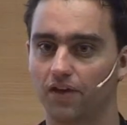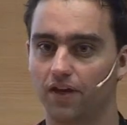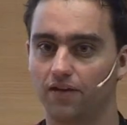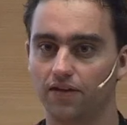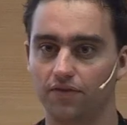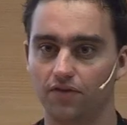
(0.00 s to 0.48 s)

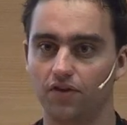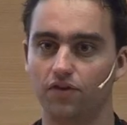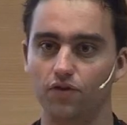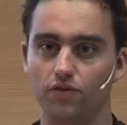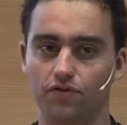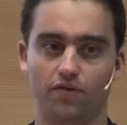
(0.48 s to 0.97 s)
and giving
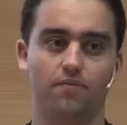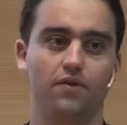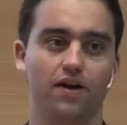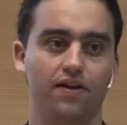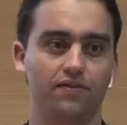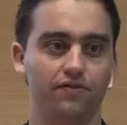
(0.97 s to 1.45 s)
you some
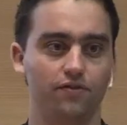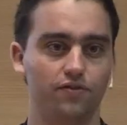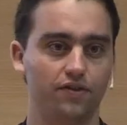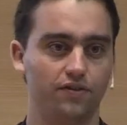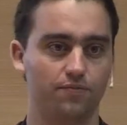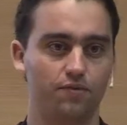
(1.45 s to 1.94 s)
nice
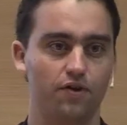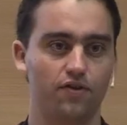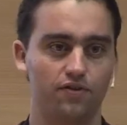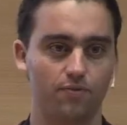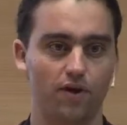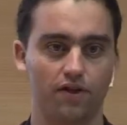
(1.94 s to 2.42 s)
user
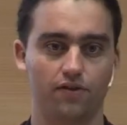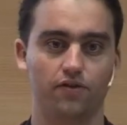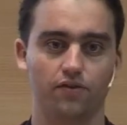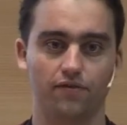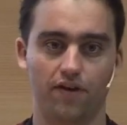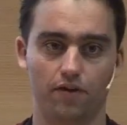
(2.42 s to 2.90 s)
experience while
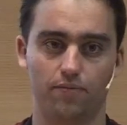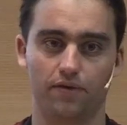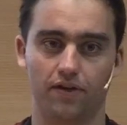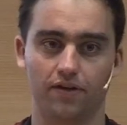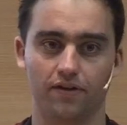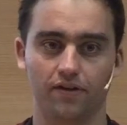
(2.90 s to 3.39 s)
you're
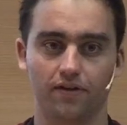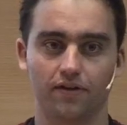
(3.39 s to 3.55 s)
developing.